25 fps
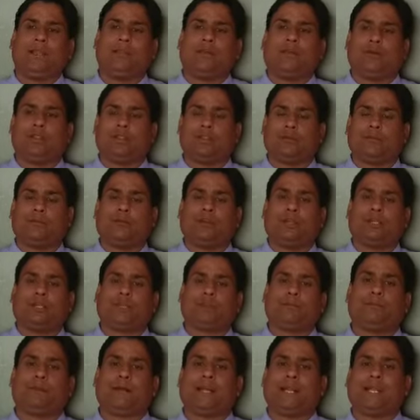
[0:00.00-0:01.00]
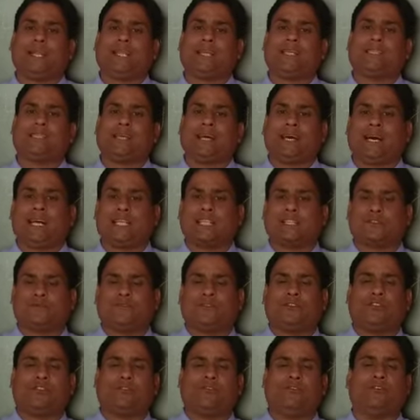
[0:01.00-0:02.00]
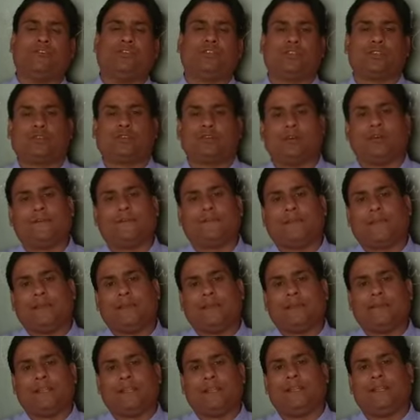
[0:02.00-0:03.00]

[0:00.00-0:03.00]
all the political parties ask for the vote of every